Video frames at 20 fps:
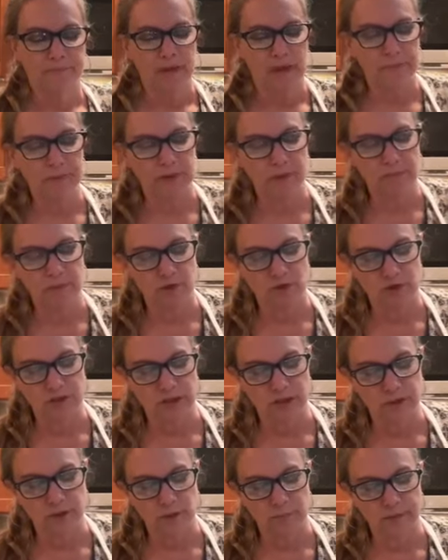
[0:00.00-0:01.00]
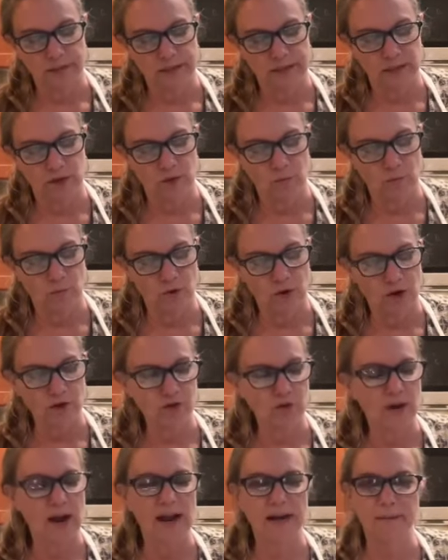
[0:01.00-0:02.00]
I'm going to put just a little bit in here. We're not
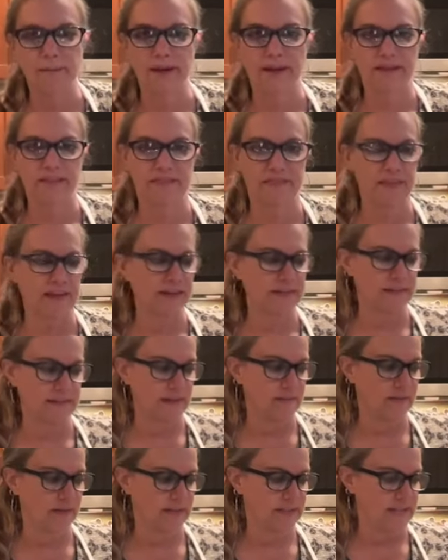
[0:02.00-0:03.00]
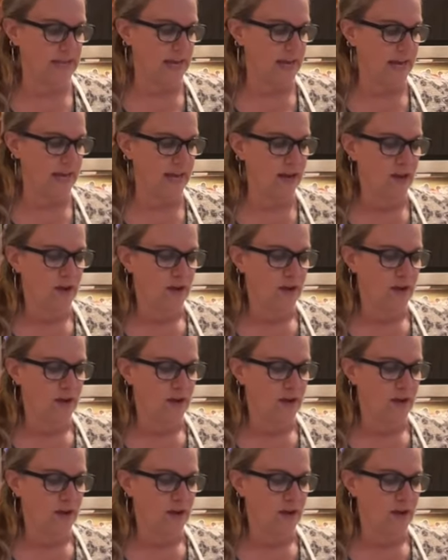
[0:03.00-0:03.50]
trying to make a Thanksgiving Day